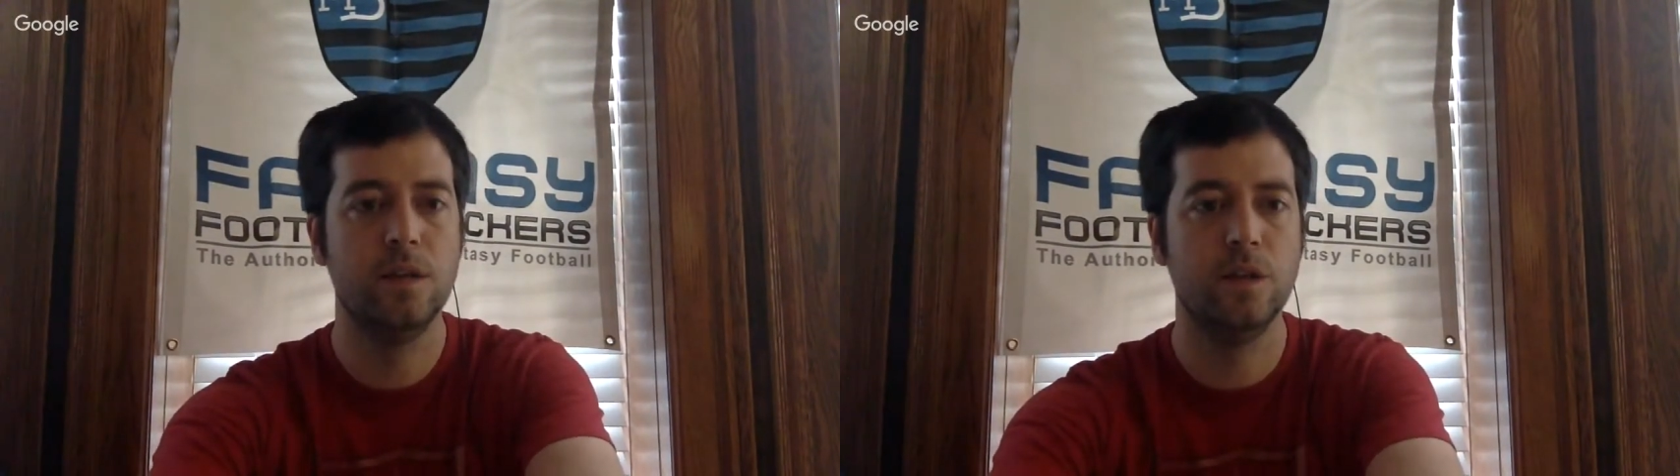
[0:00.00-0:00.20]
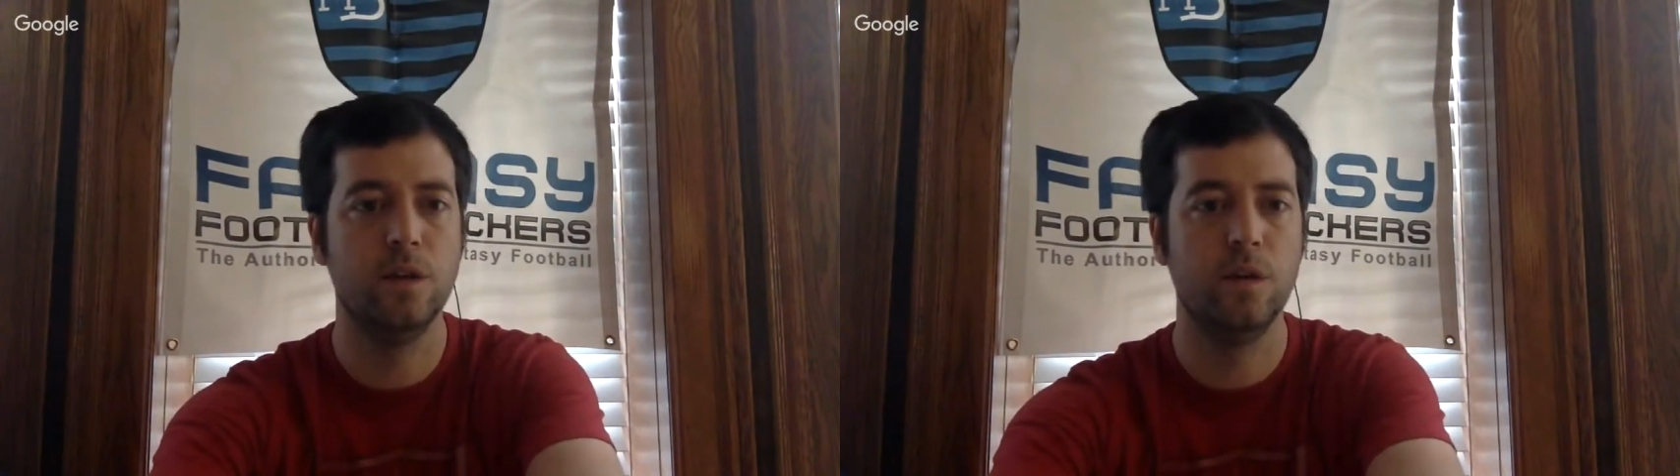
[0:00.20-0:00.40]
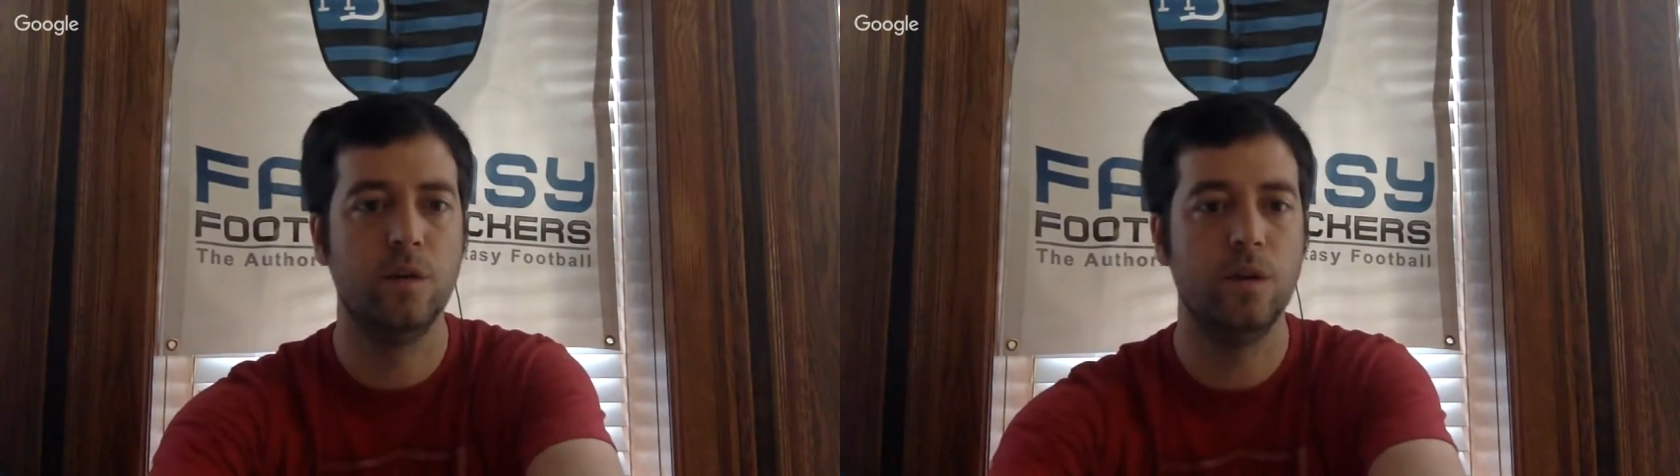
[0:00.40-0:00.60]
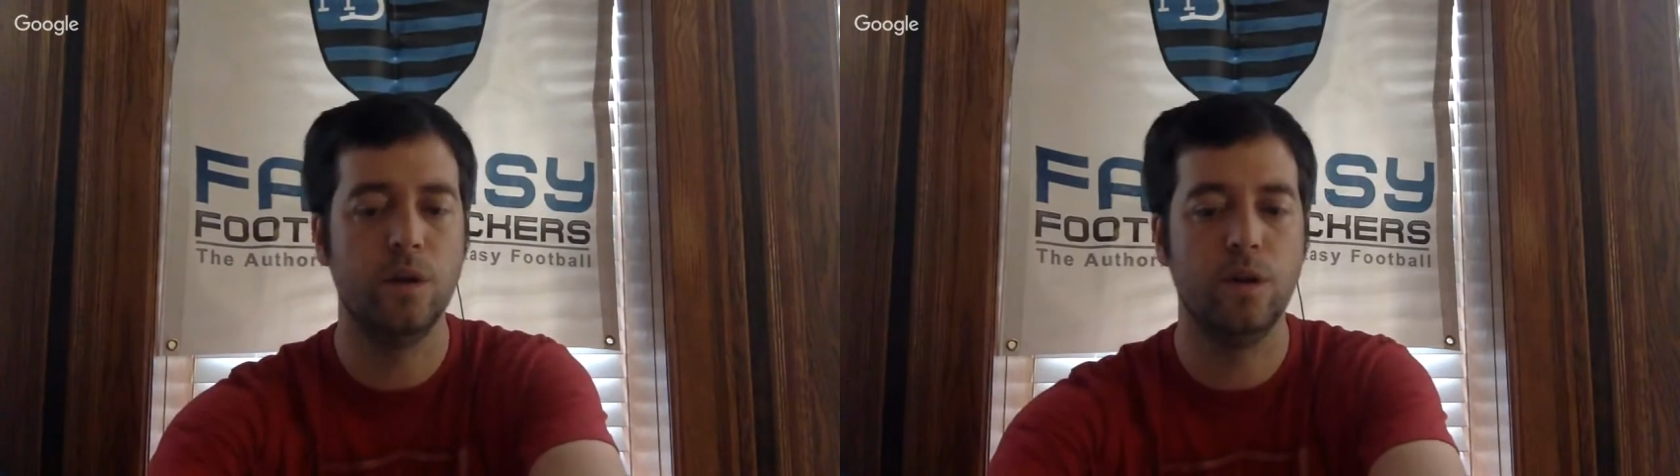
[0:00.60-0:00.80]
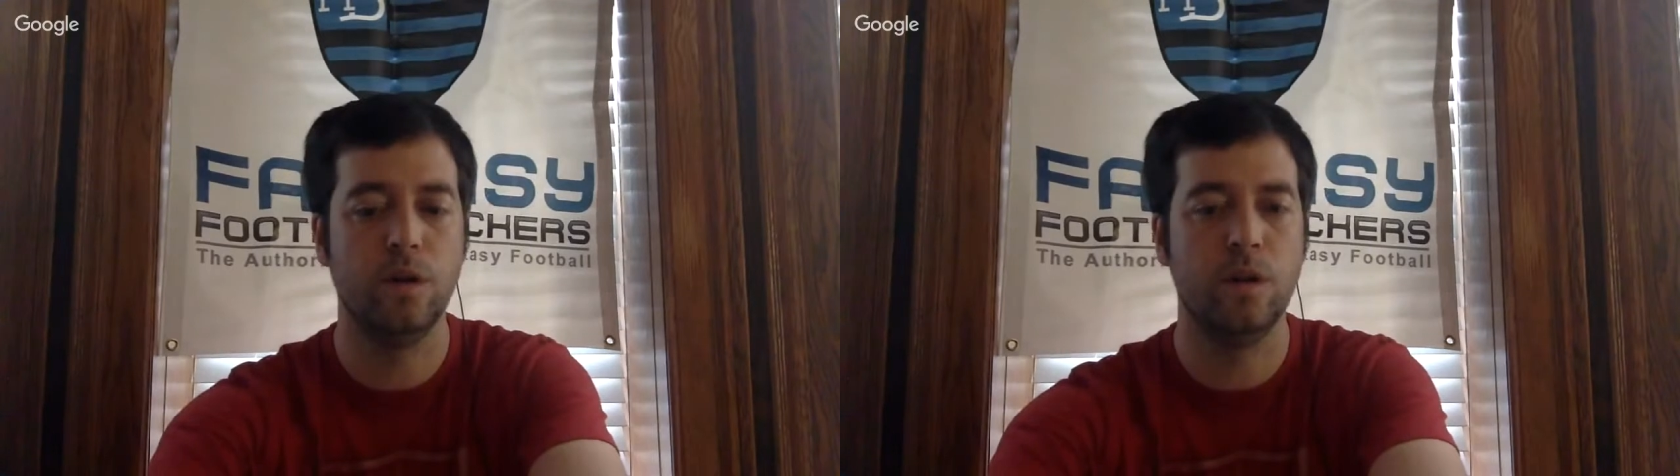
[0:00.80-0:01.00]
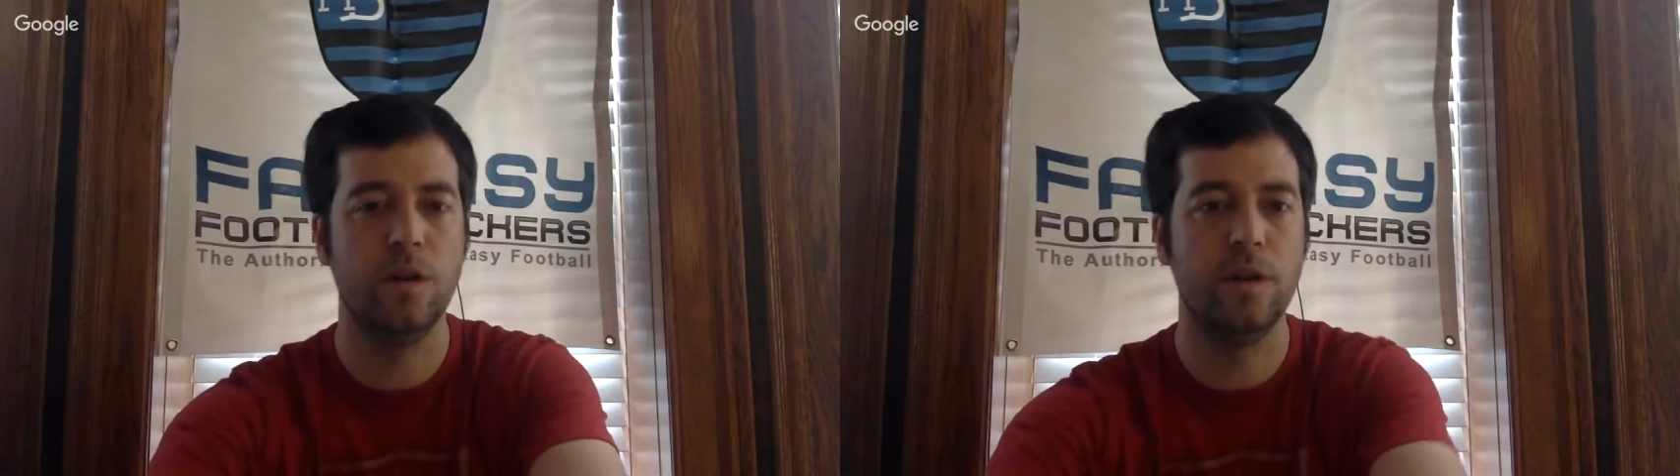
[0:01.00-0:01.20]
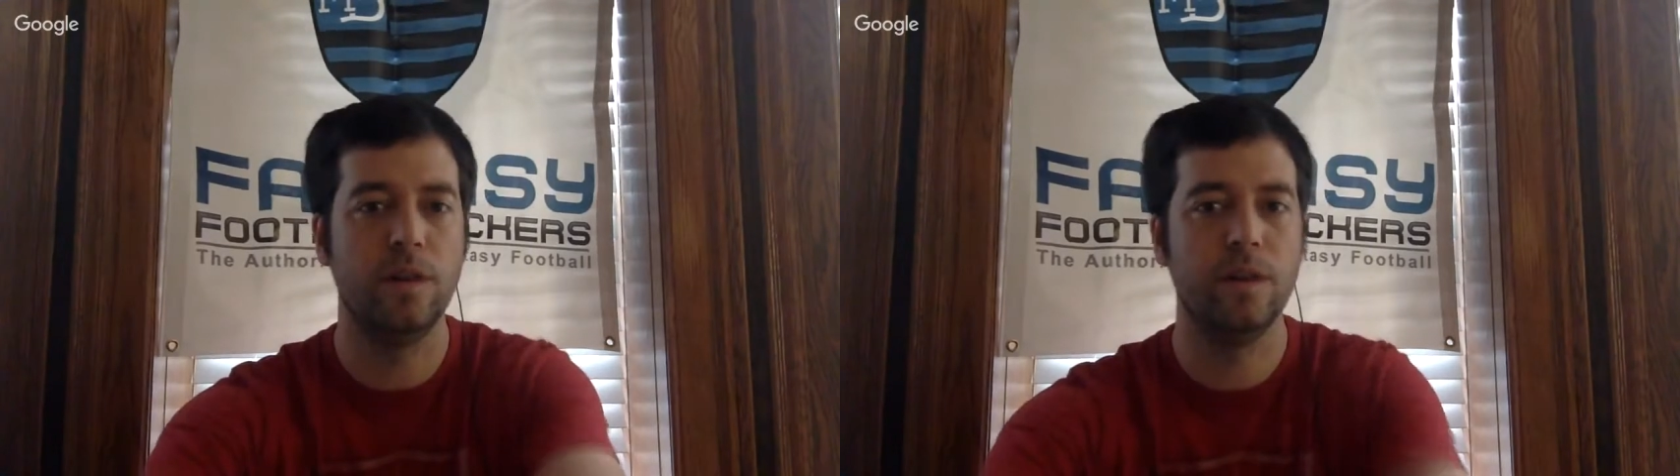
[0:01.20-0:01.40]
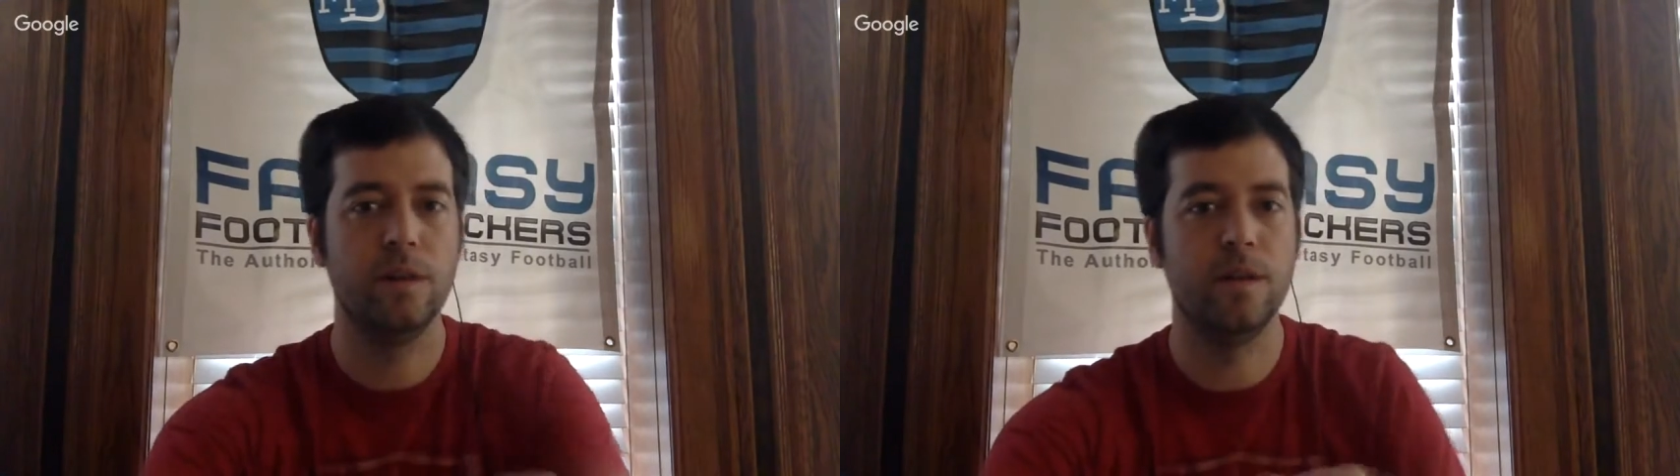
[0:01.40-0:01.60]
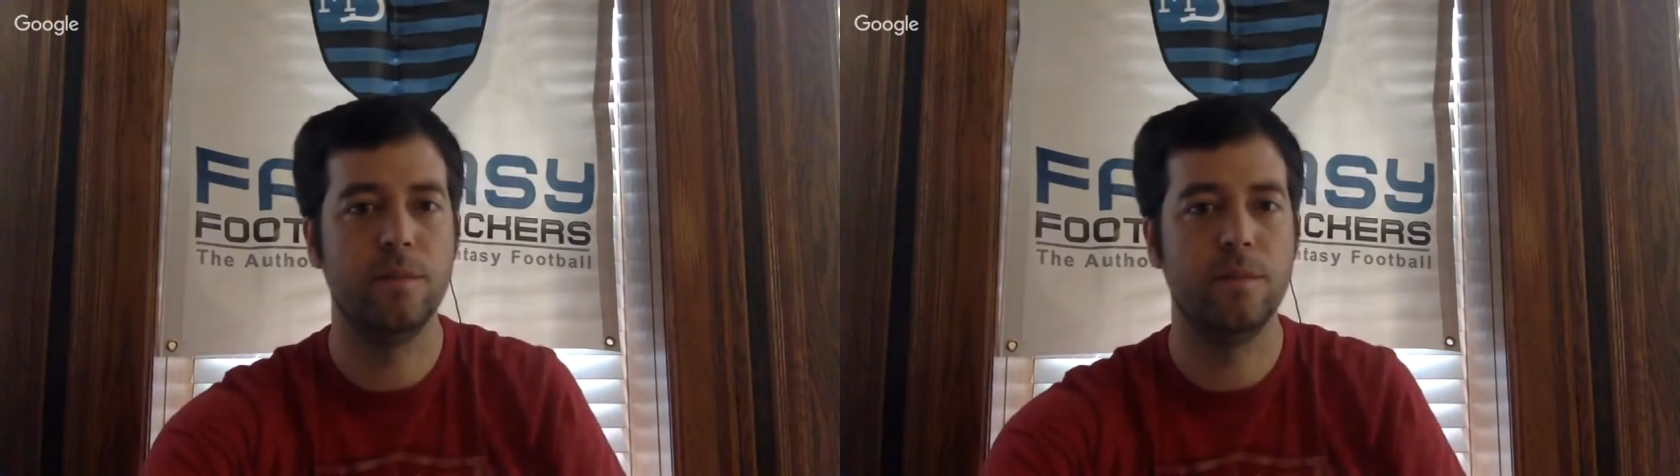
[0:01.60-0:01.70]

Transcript: So, you'd think that